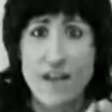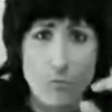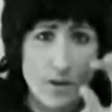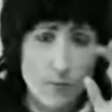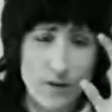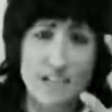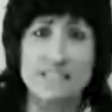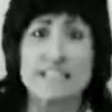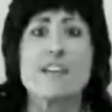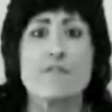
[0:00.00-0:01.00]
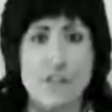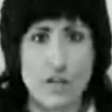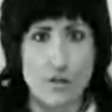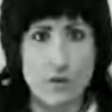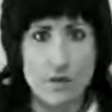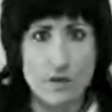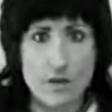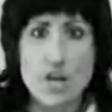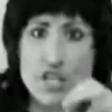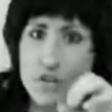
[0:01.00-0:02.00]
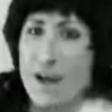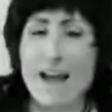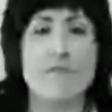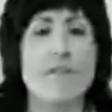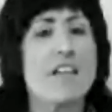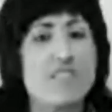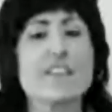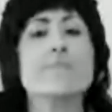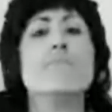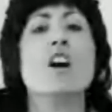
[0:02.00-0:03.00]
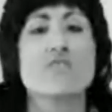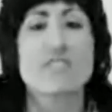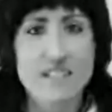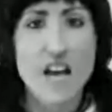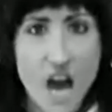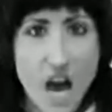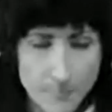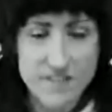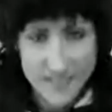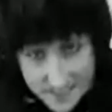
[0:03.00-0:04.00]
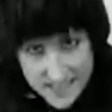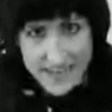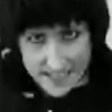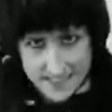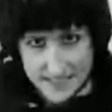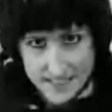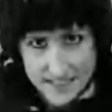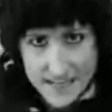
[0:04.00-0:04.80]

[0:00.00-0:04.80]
That way, when I leave you, you have the most up-to-date